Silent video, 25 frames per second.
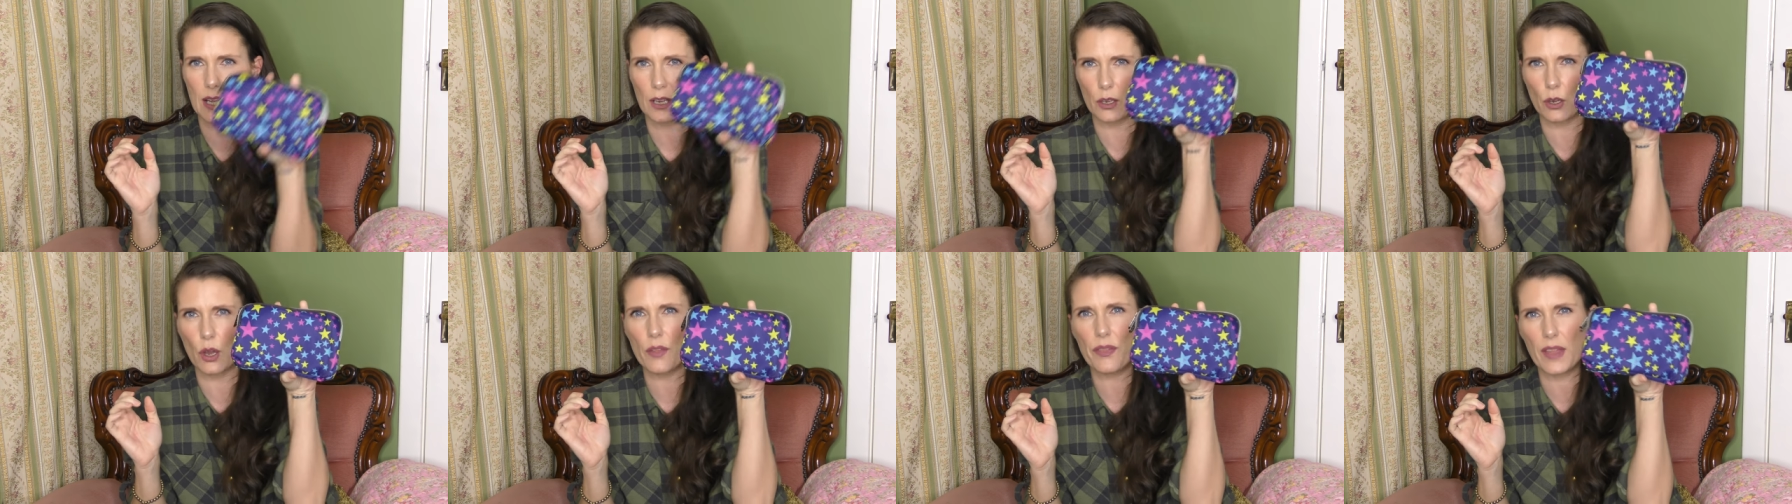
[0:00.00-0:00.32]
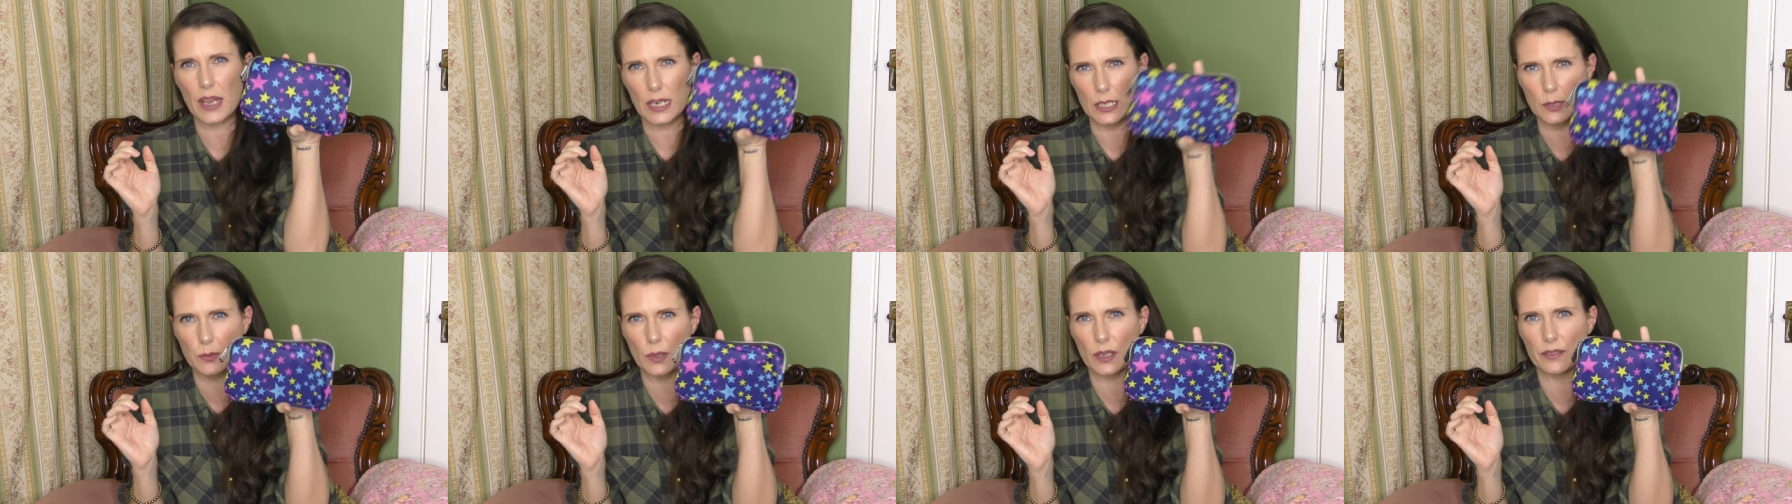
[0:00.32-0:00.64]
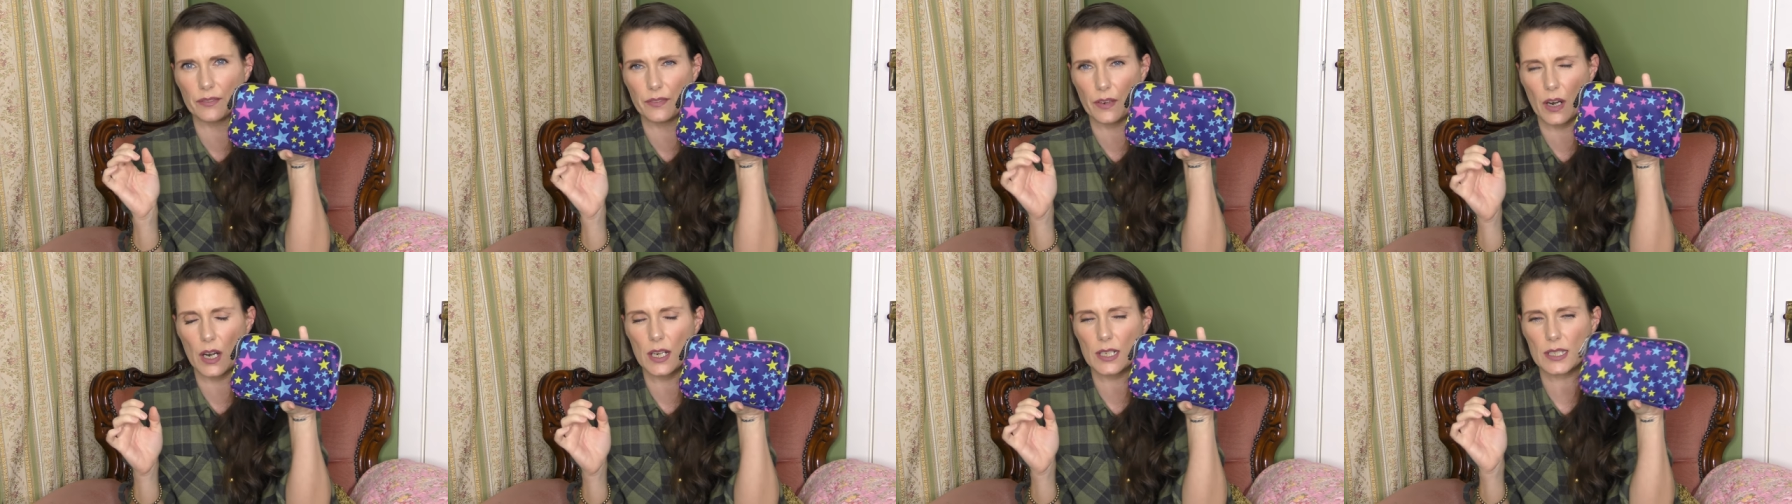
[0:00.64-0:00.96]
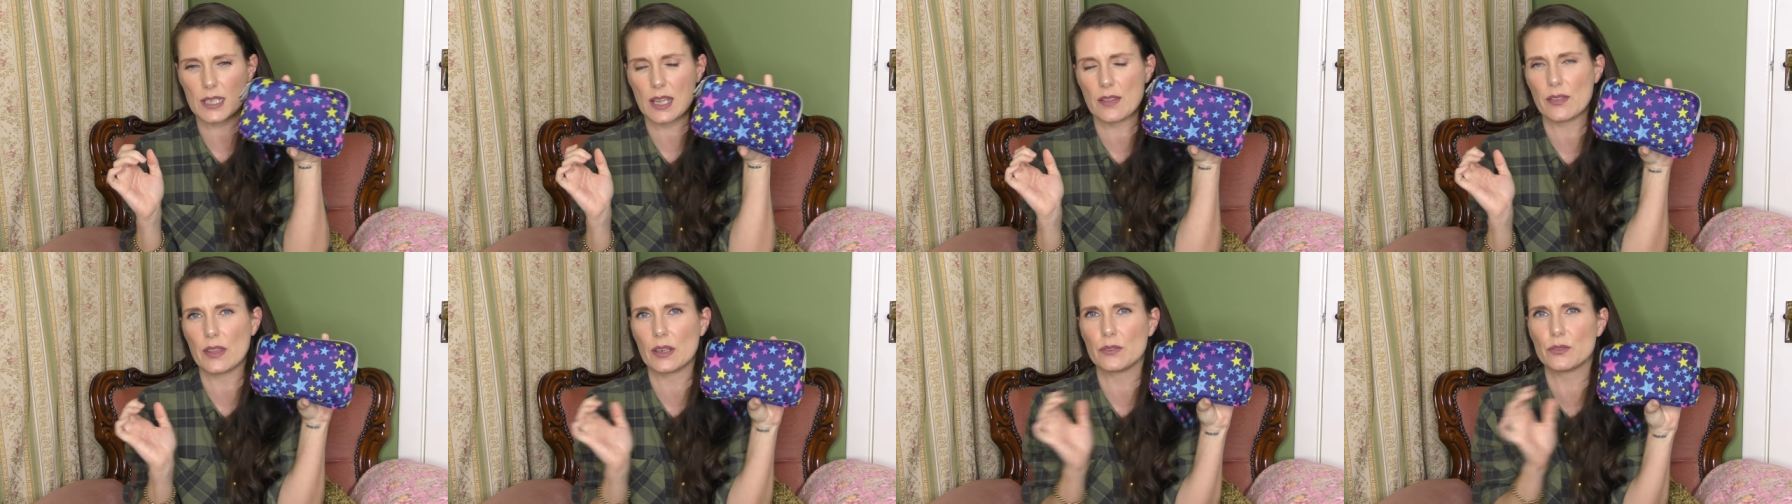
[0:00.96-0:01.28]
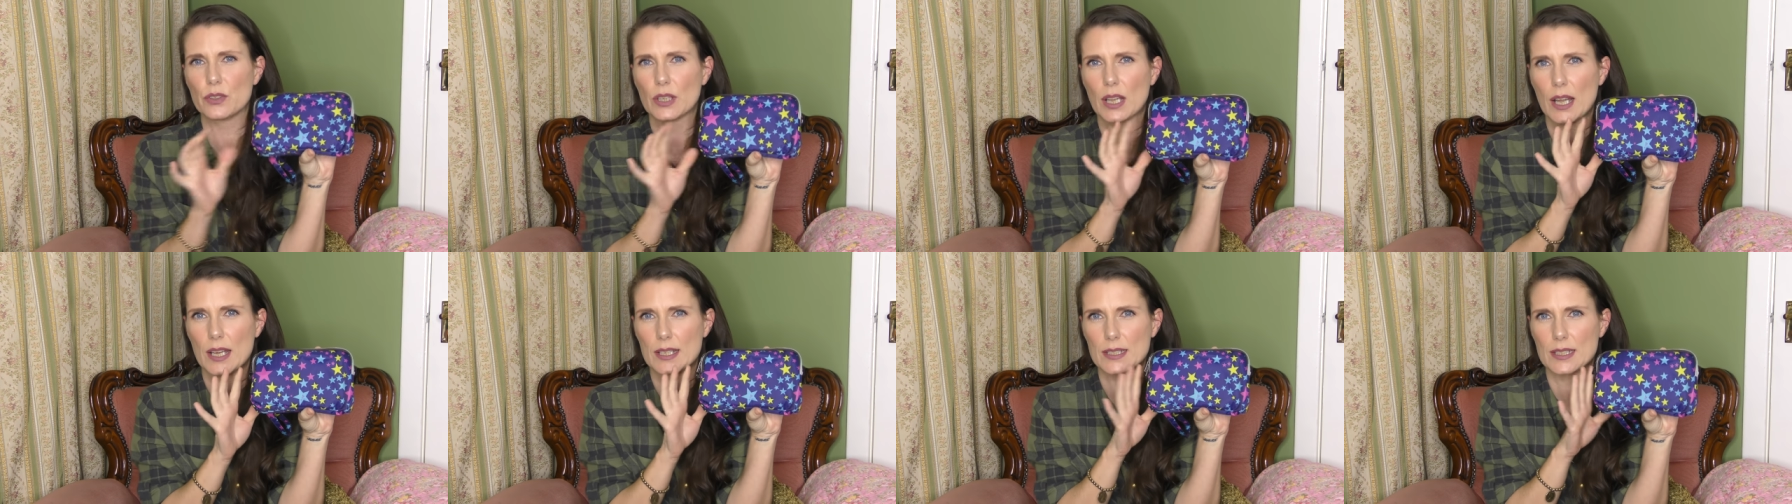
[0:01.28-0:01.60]
I got this one first and then
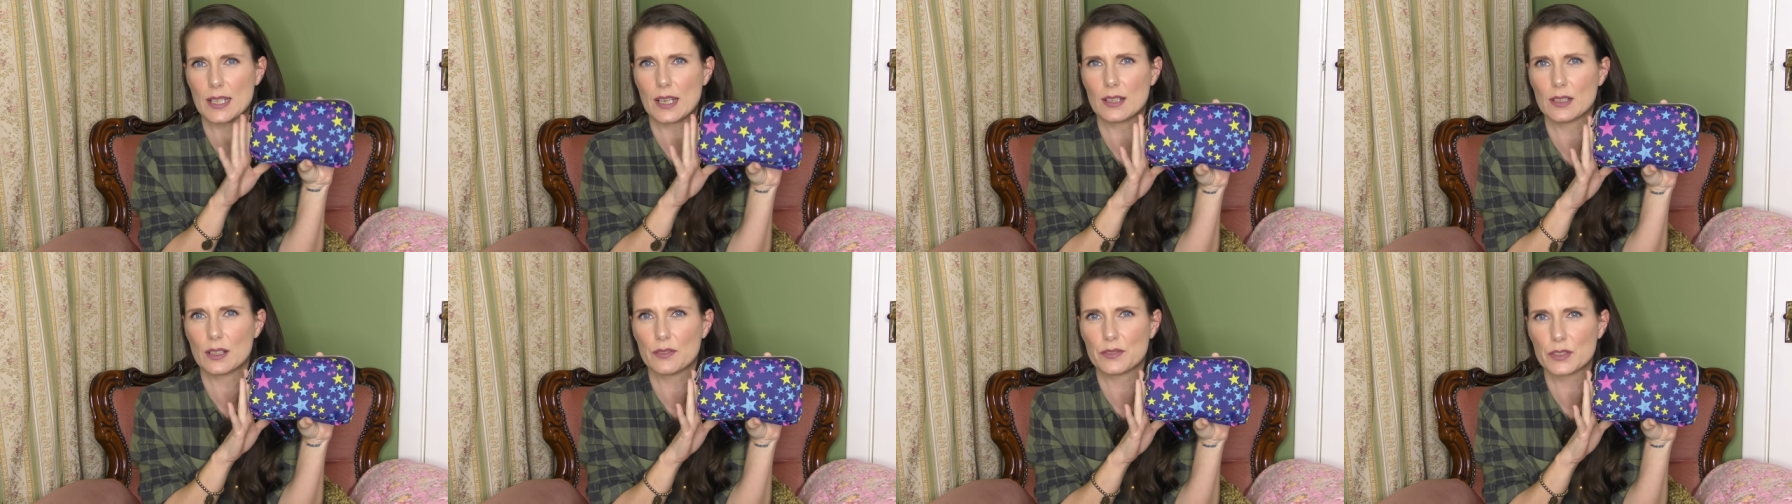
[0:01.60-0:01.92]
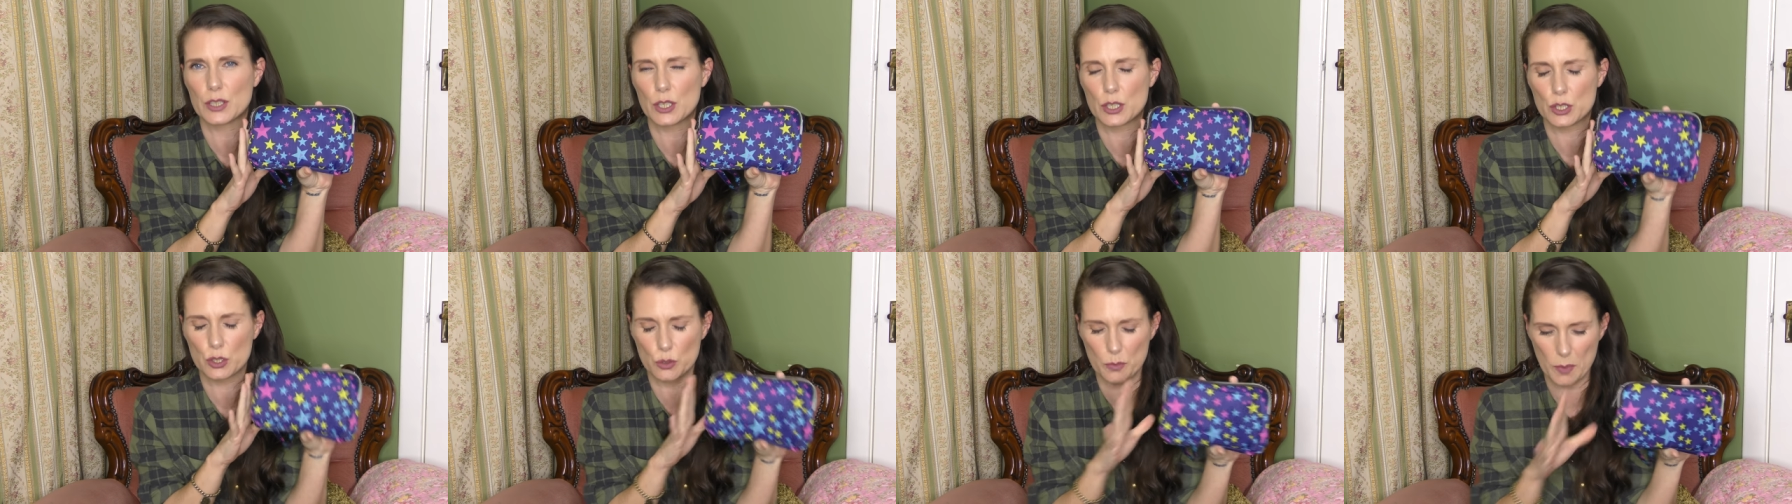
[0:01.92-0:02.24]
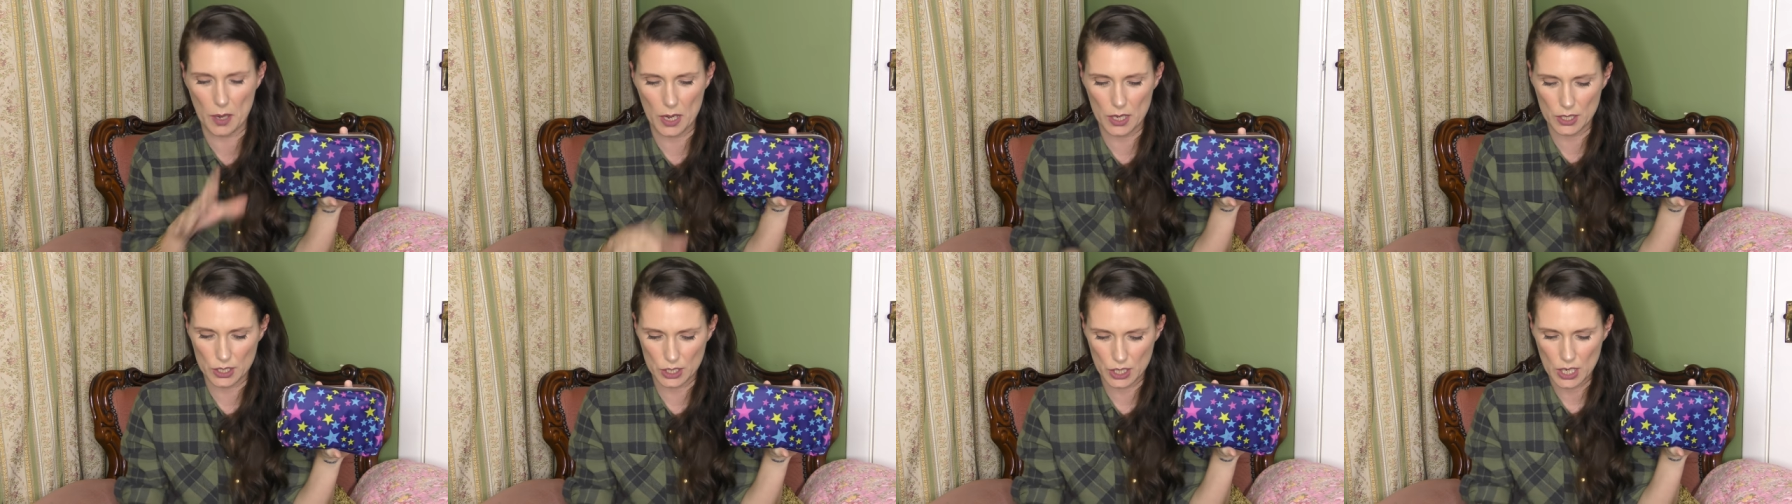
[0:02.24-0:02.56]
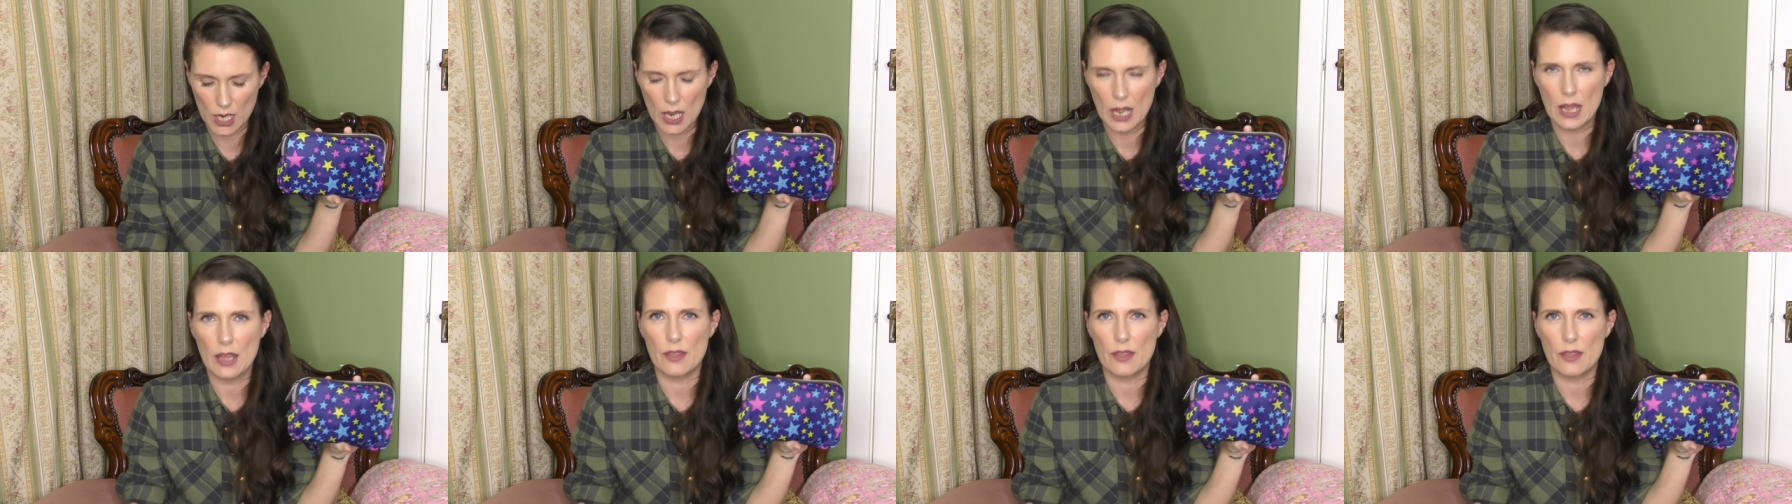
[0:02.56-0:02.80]
realised I loved it so much